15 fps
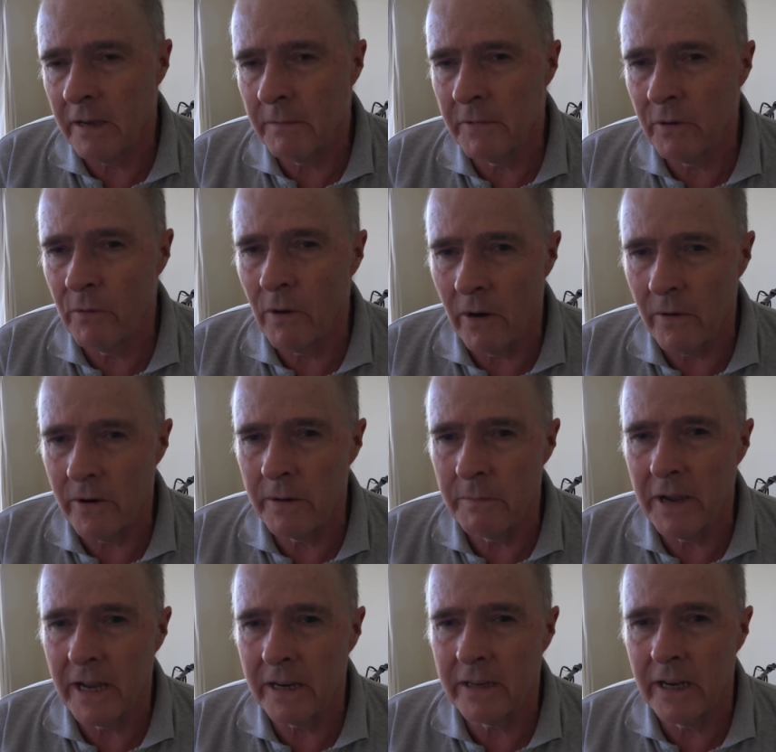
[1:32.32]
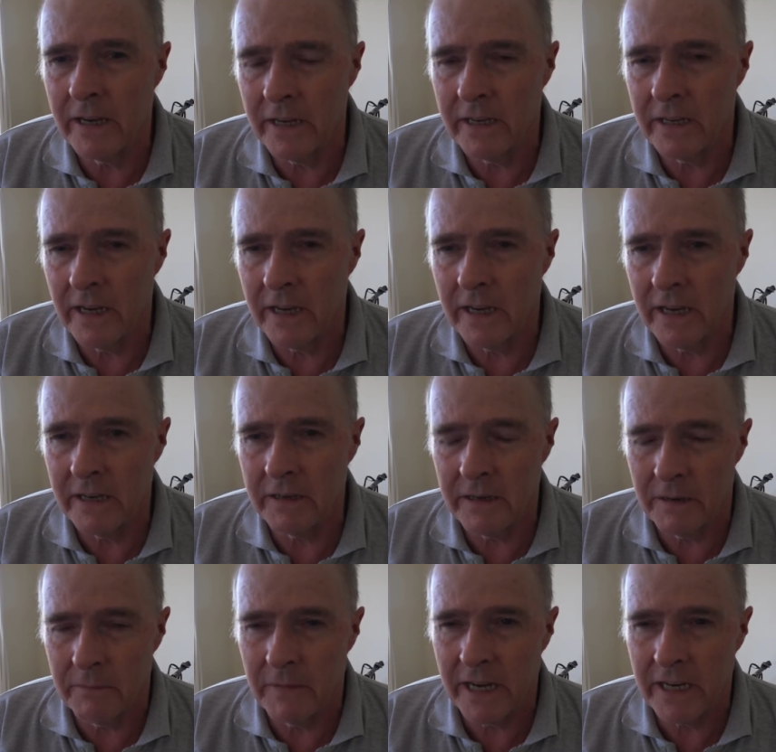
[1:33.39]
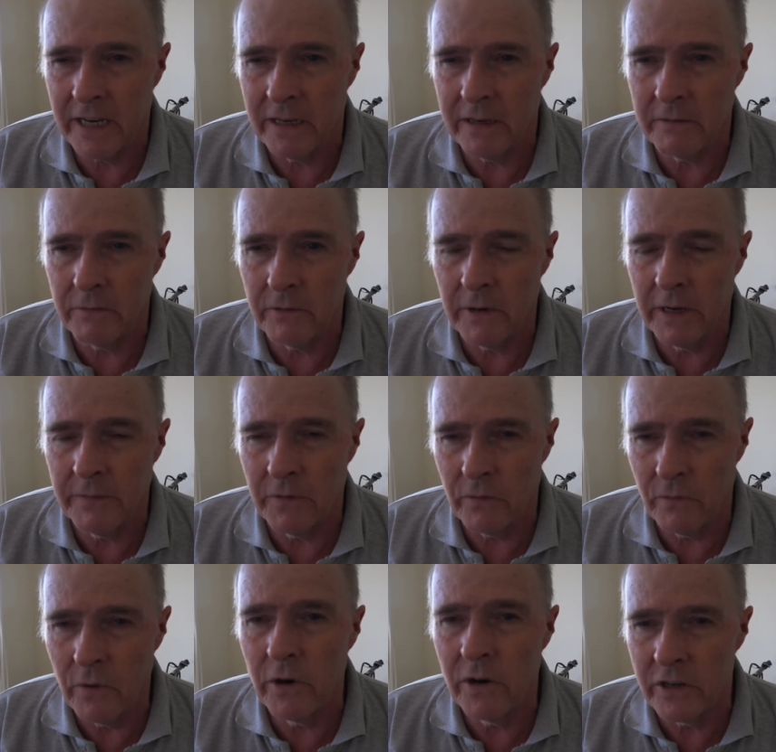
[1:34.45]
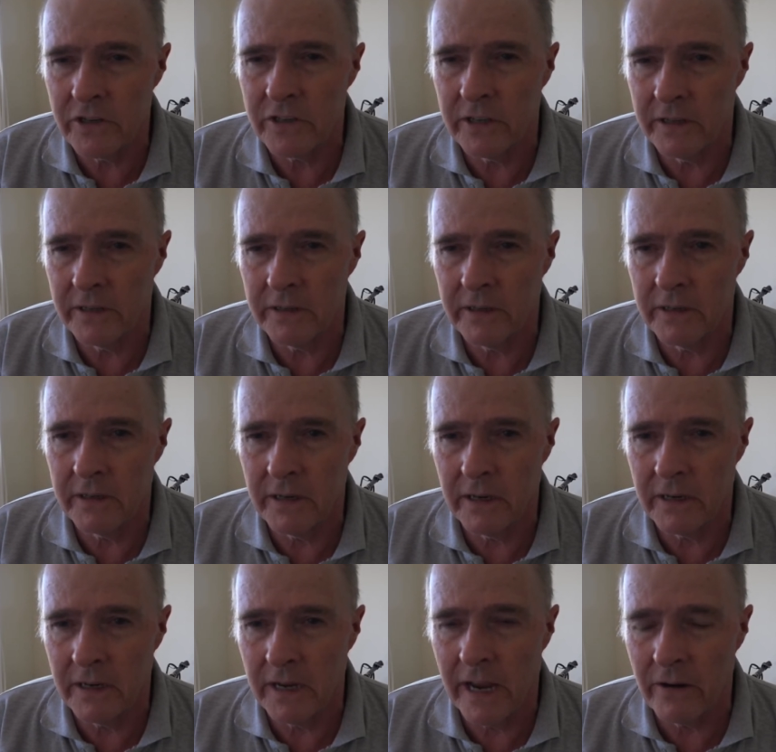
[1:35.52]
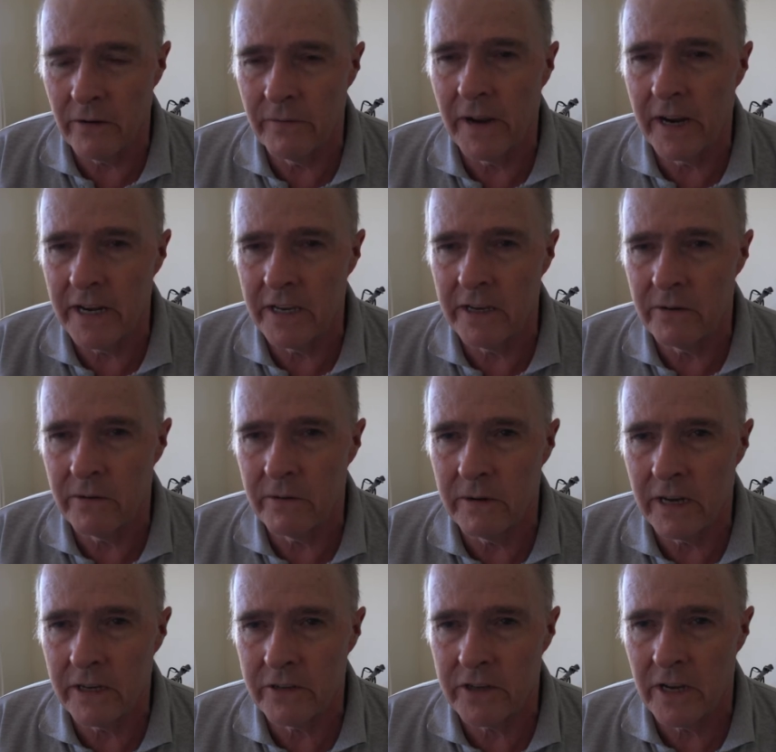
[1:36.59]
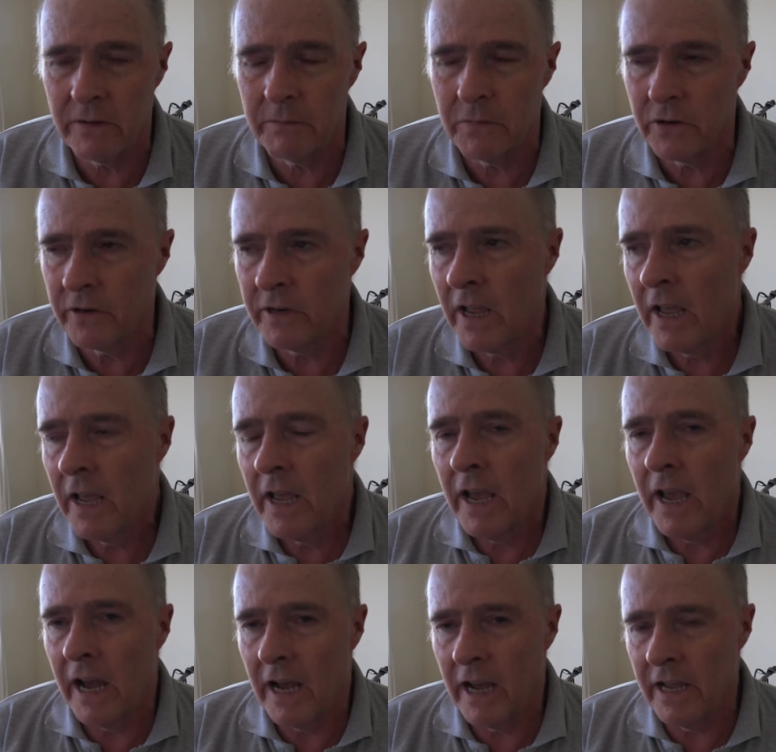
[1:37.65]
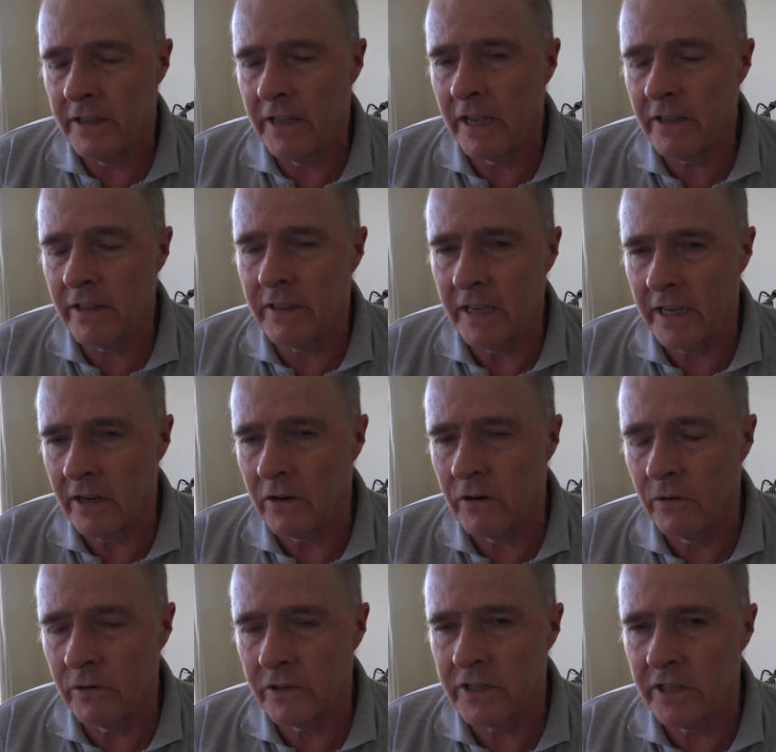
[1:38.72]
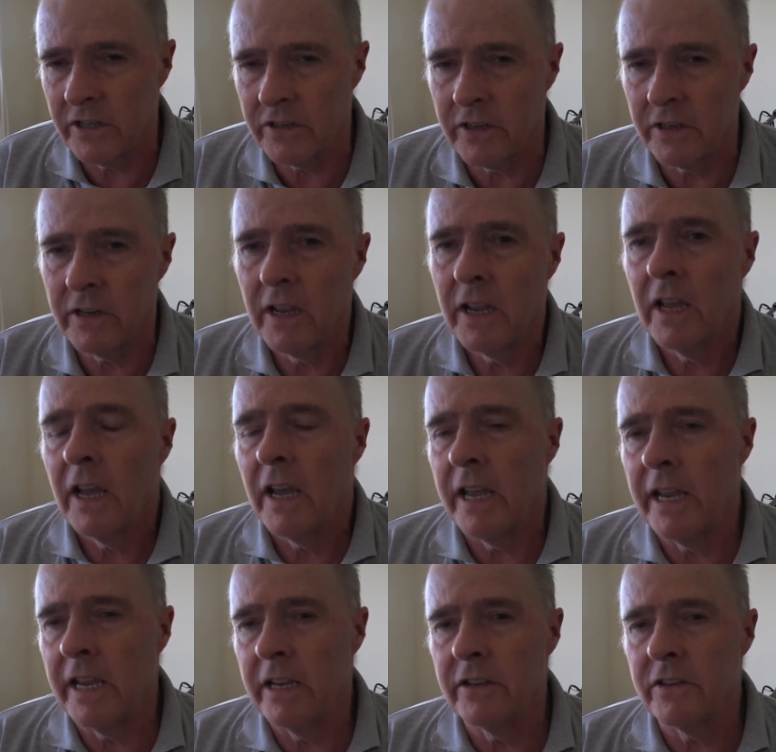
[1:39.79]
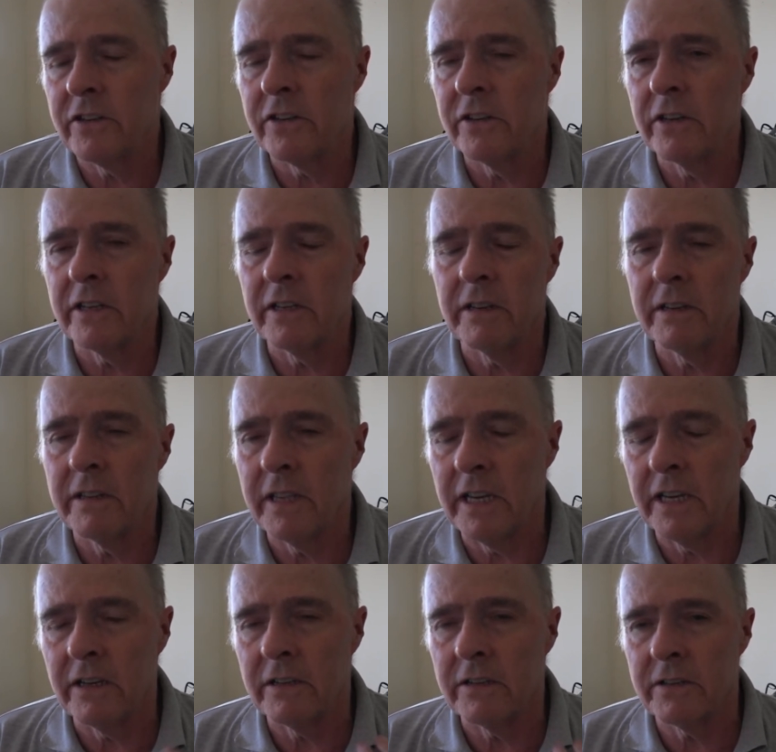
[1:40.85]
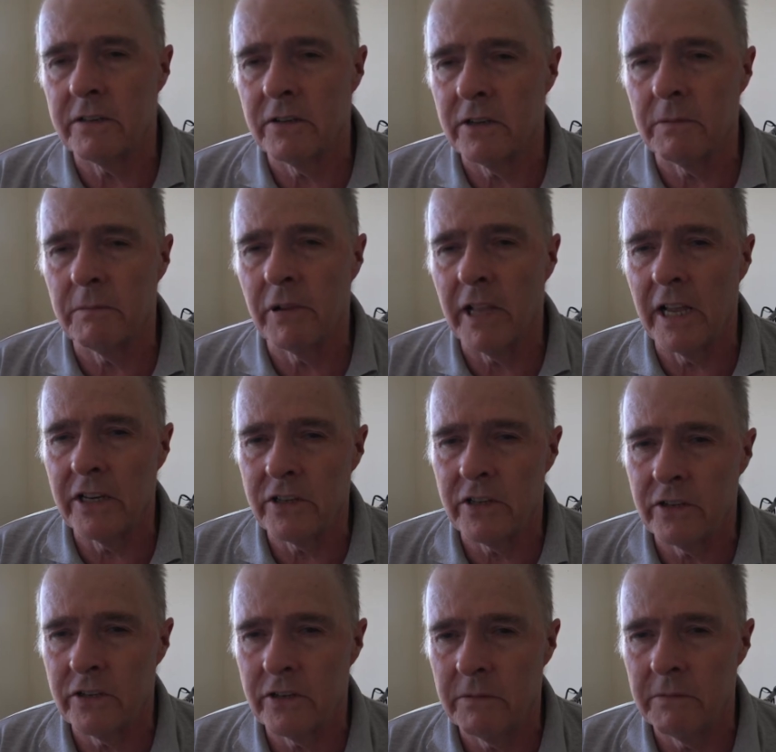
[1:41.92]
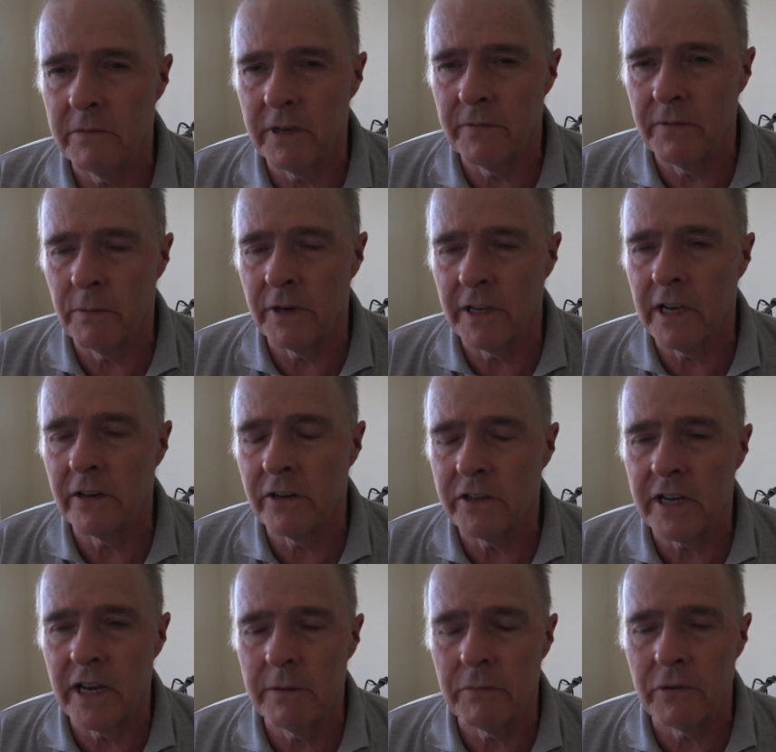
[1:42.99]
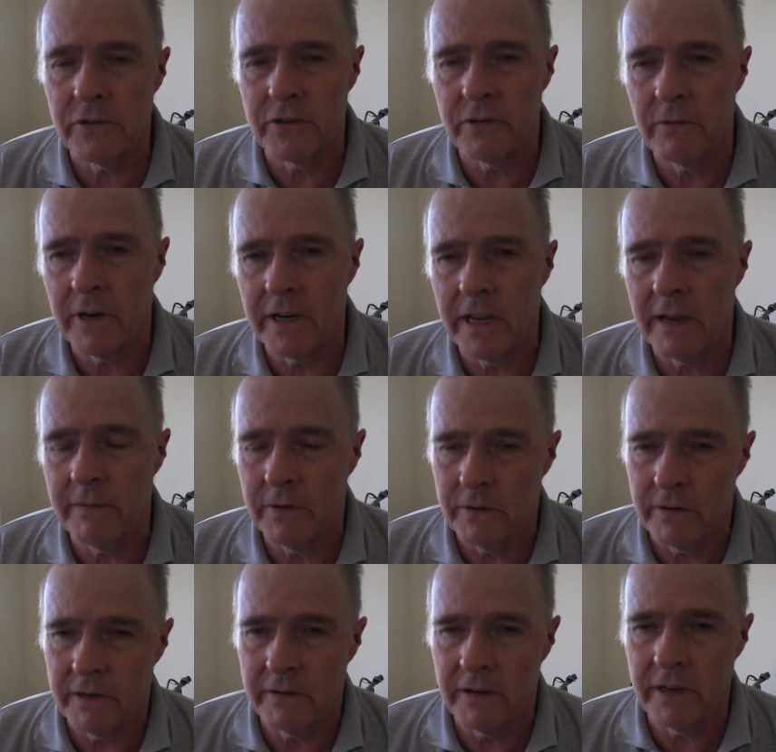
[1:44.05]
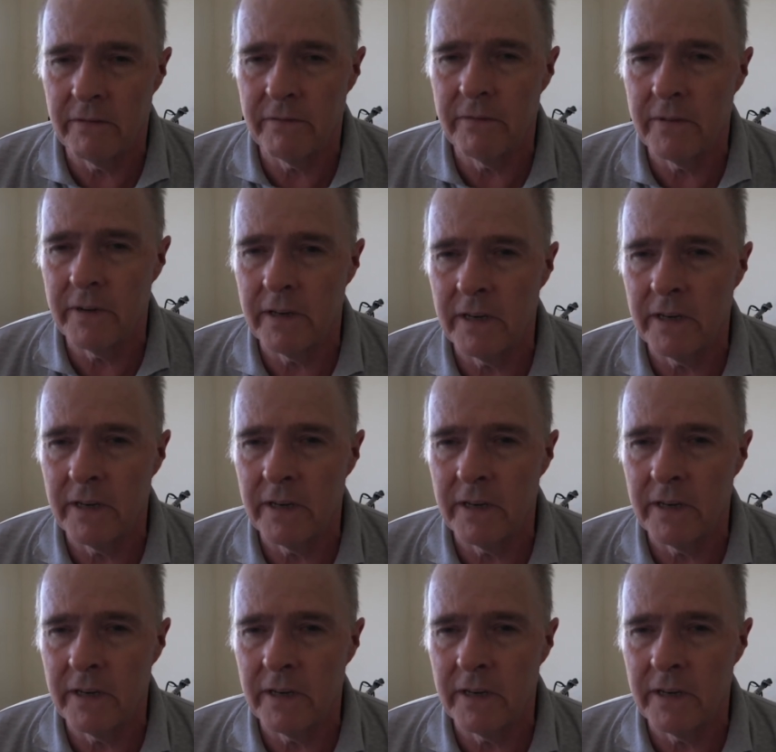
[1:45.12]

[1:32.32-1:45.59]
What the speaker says: be worried about getting making it even worse, the aggravating your sunburn. The other thing, of course, is that in certain places, if you want to go to temples and what have you in